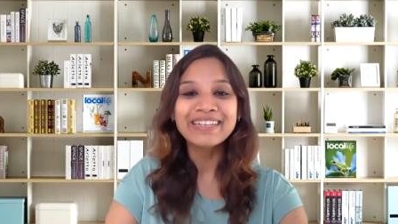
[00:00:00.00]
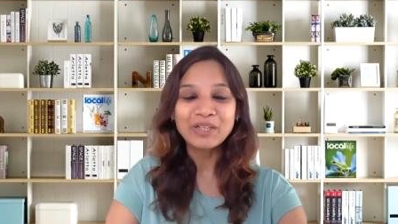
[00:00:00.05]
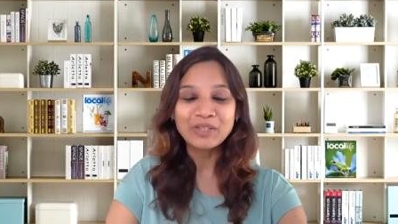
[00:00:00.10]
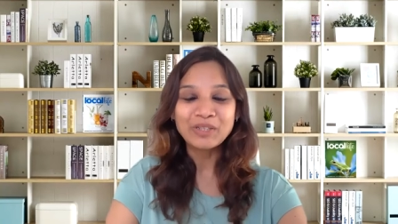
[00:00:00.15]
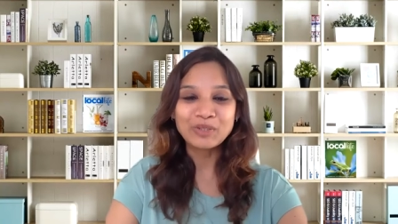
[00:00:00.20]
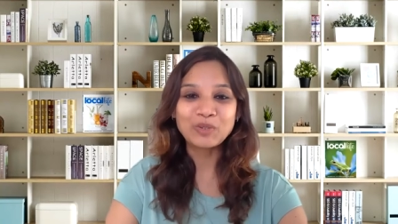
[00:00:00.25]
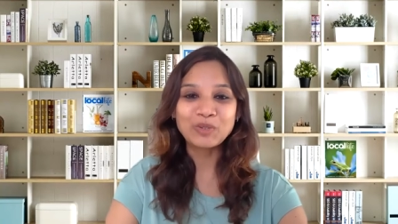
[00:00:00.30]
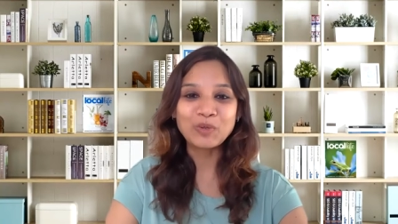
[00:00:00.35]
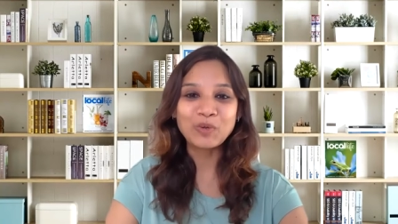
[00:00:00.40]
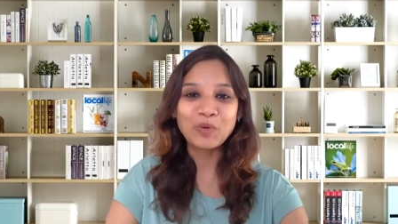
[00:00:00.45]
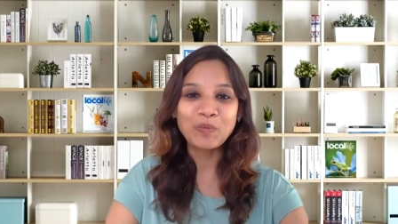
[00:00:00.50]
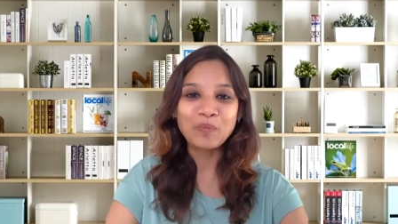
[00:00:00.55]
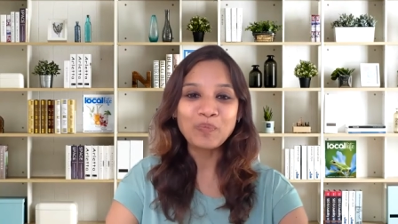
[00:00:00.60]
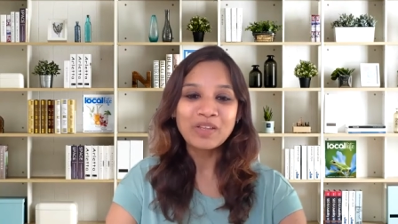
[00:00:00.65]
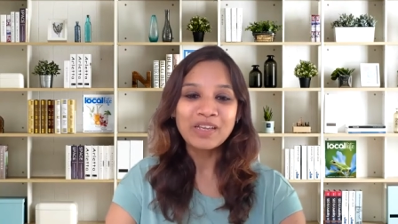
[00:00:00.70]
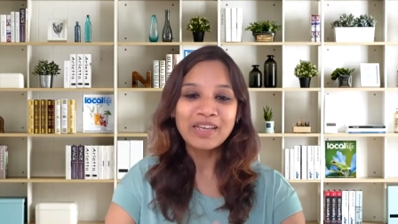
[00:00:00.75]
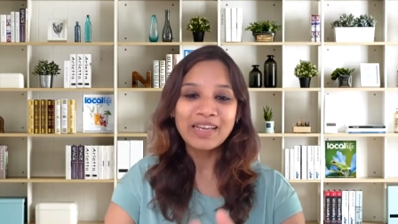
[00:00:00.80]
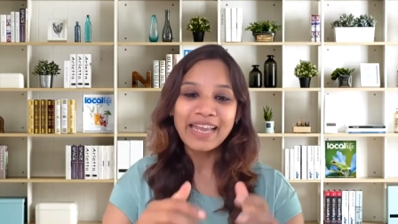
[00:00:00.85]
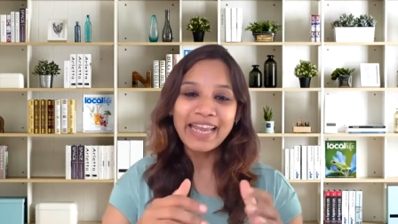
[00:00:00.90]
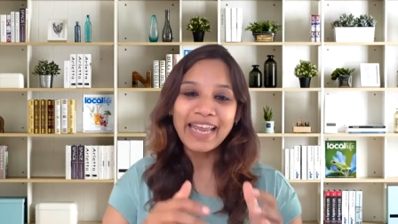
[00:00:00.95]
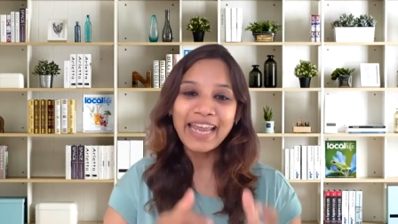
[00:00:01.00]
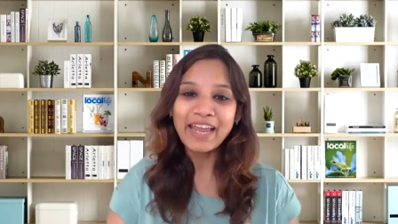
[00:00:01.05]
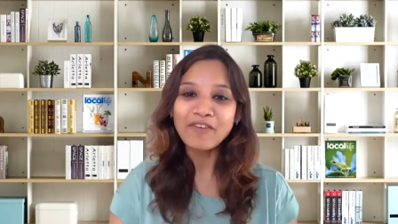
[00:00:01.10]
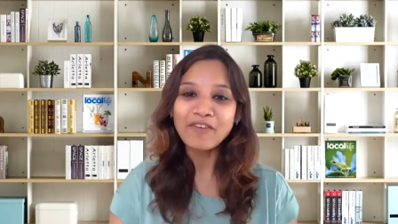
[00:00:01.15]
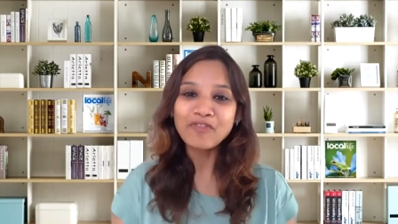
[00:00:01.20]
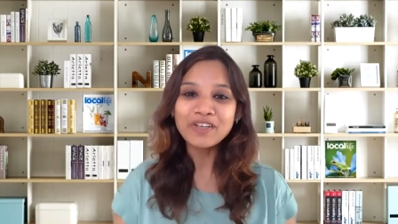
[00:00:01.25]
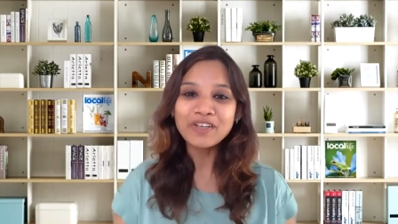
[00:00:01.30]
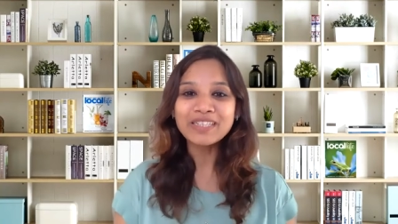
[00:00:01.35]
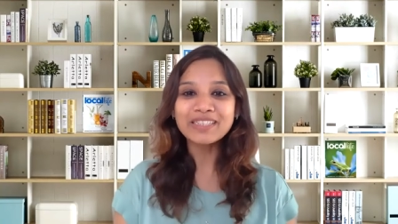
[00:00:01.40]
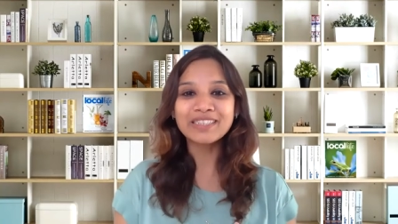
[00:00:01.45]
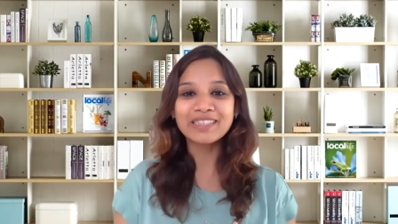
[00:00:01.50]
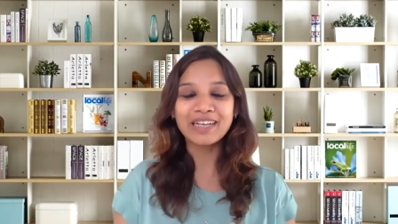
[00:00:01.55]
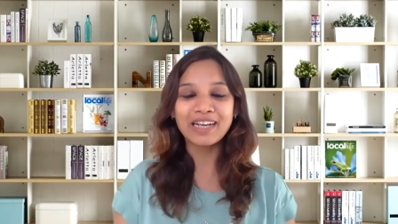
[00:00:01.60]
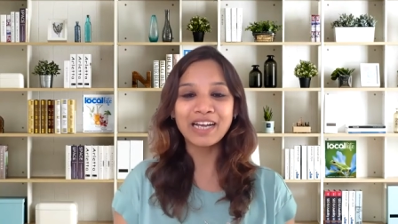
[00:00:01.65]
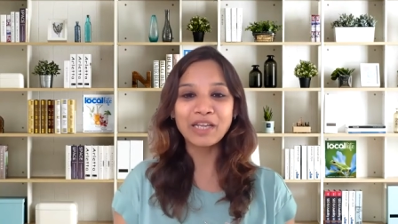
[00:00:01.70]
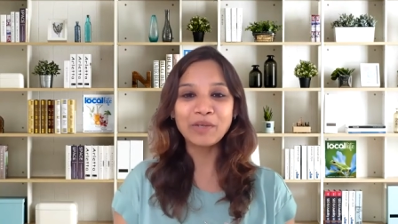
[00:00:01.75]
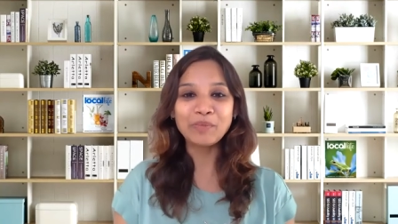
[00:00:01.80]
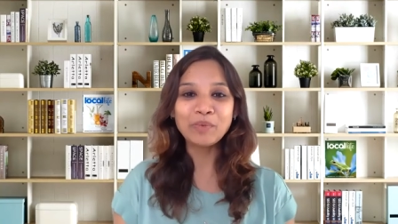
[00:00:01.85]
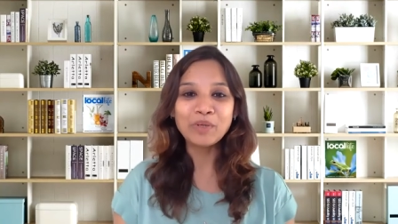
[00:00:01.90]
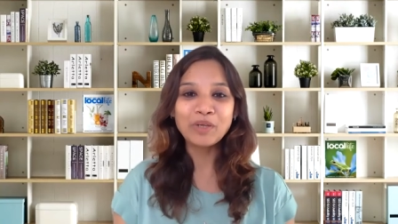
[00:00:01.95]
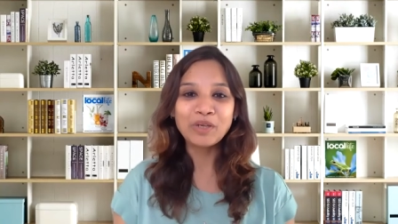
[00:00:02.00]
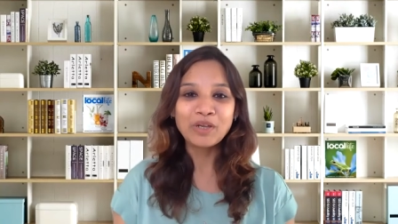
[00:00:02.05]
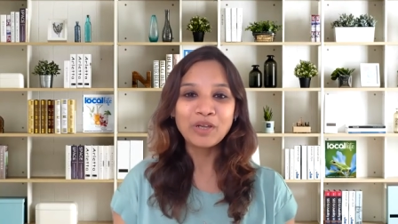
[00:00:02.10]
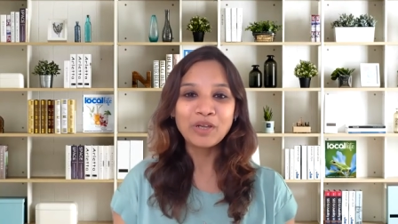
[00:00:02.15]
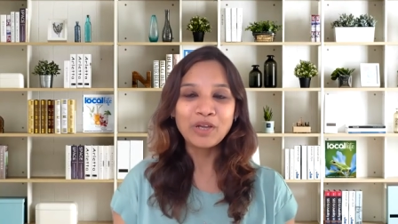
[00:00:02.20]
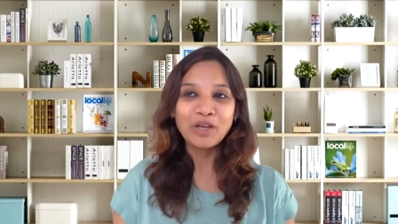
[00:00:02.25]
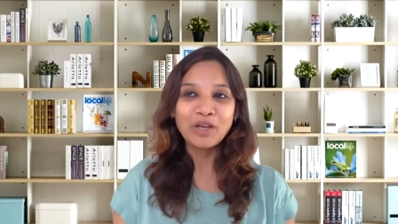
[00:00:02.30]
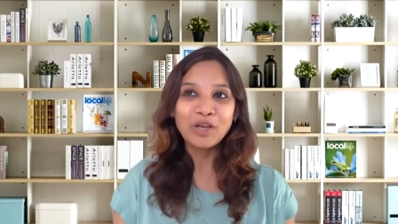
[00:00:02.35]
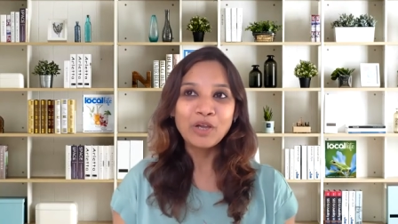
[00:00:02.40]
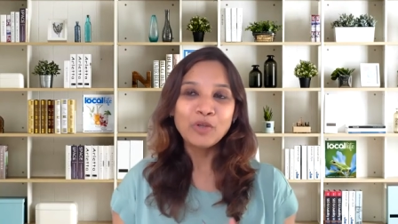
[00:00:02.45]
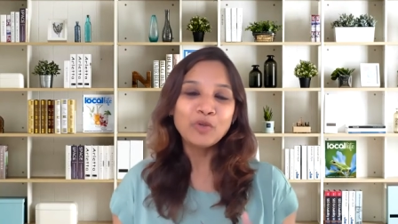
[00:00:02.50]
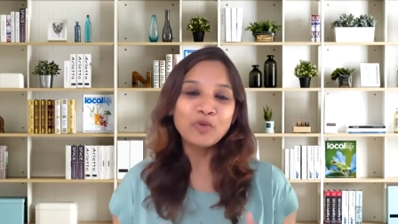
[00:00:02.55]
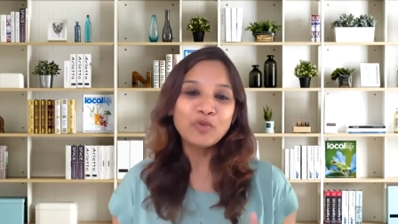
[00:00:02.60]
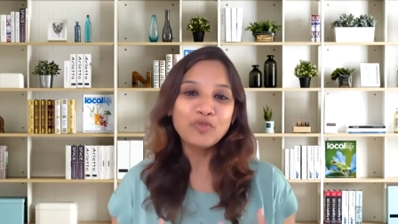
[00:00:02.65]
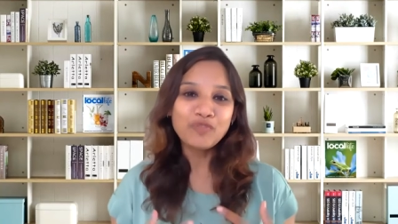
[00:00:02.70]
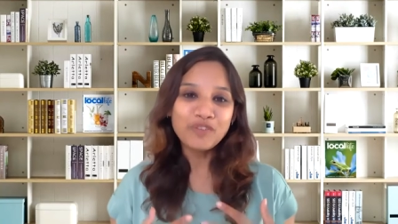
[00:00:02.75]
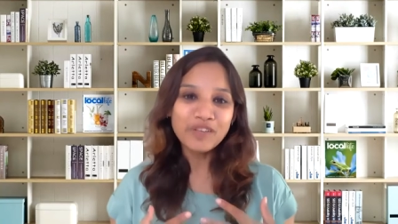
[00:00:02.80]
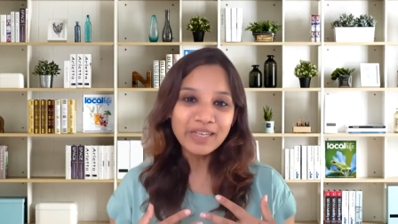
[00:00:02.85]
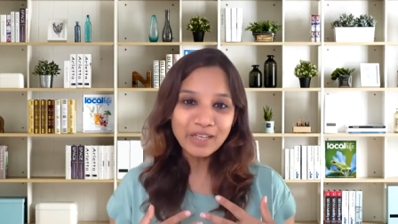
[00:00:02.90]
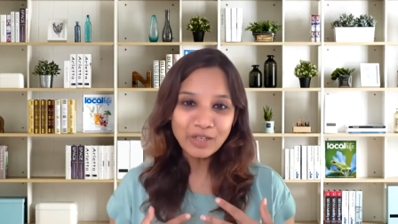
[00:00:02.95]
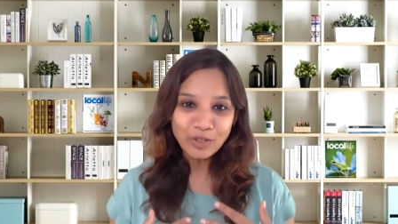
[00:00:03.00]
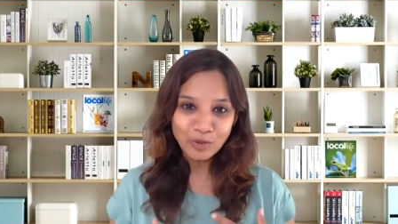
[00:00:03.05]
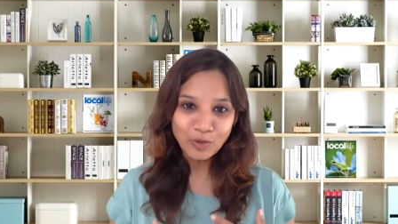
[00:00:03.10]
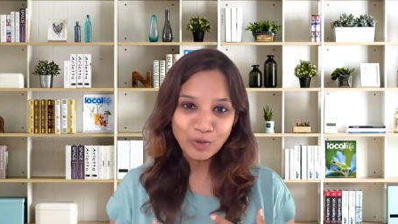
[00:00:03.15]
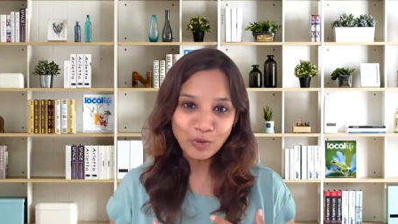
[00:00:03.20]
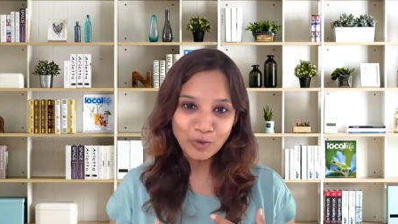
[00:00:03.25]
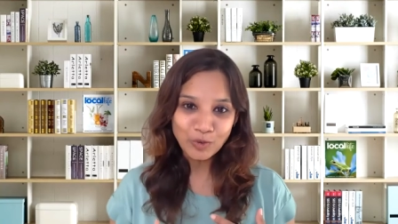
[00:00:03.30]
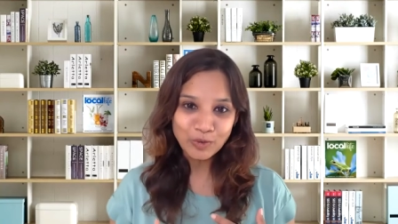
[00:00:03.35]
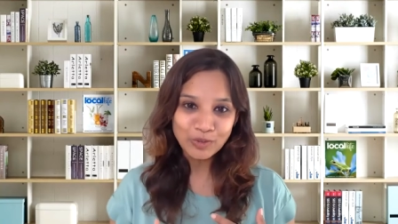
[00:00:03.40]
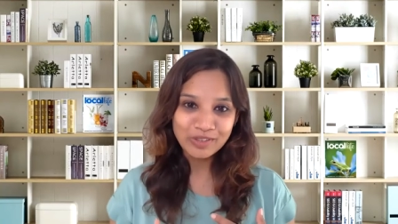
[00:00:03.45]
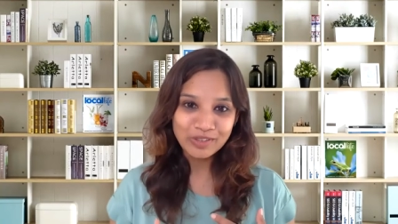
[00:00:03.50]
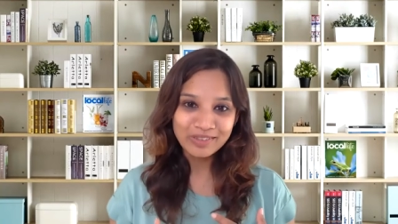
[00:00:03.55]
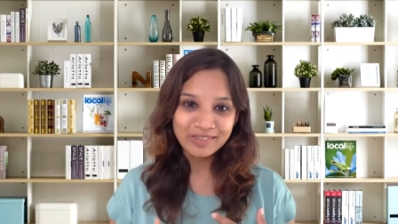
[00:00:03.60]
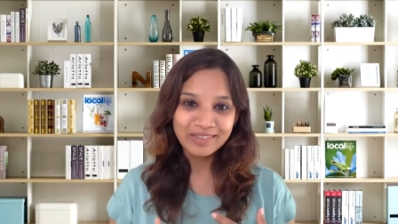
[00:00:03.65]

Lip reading: So every time you feel good,